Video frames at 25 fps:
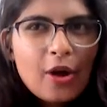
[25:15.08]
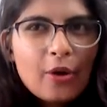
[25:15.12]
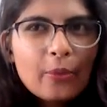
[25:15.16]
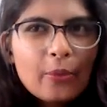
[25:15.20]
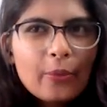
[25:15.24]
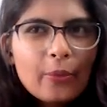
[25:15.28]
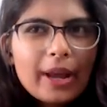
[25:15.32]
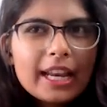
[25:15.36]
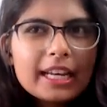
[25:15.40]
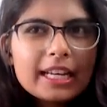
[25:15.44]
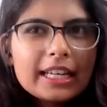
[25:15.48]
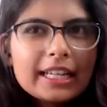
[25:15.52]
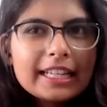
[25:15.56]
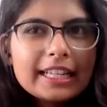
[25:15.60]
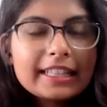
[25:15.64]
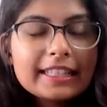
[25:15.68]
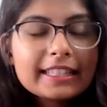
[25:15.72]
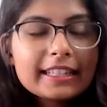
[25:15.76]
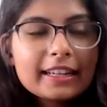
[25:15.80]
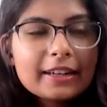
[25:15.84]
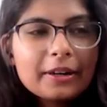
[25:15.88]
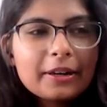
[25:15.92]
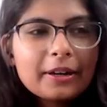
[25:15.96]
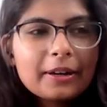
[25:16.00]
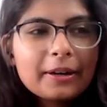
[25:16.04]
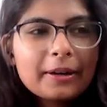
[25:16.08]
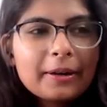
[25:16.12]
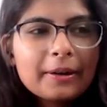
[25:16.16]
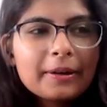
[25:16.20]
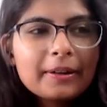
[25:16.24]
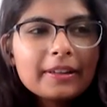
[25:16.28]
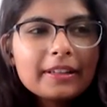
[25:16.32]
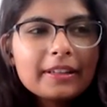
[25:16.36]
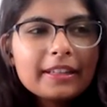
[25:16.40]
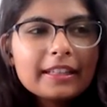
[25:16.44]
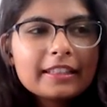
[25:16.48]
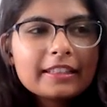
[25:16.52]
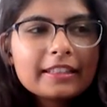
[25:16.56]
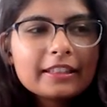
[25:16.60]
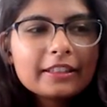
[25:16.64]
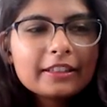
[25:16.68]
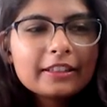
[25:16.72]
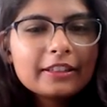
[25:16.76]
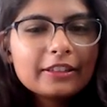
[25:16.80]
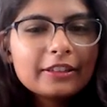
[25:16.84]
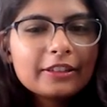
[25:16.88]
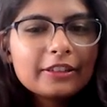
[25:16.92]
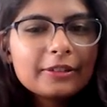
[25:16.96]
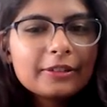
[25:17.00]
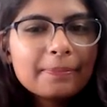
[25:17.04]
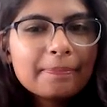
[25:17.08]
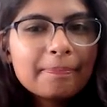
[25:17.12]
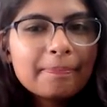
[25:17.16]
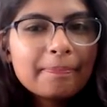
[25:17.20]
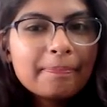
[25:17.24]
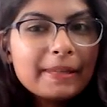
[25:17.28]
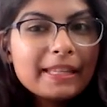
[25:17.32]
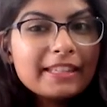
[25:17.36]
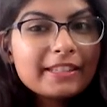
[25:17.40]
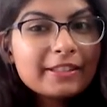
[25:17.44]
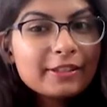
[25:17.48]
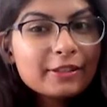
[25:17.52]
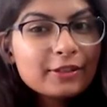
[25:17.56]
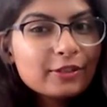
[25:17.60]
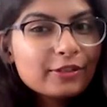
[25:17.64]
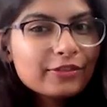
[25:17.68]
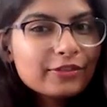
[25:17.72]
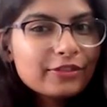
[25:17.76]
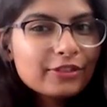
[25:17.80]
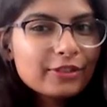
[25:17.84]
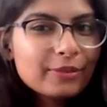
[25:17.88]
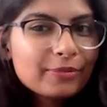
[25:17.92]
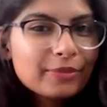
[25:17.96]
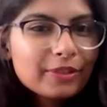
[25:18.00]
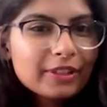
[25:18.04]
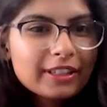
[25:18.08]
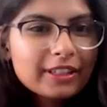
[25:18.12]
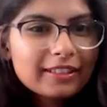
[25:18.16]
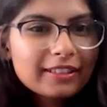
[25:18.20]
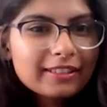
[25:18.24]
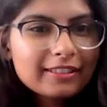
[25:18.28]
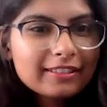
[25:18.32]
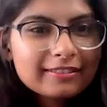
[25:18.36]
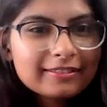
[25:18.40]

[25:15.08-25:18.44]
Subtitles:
Well, it's a piece of something.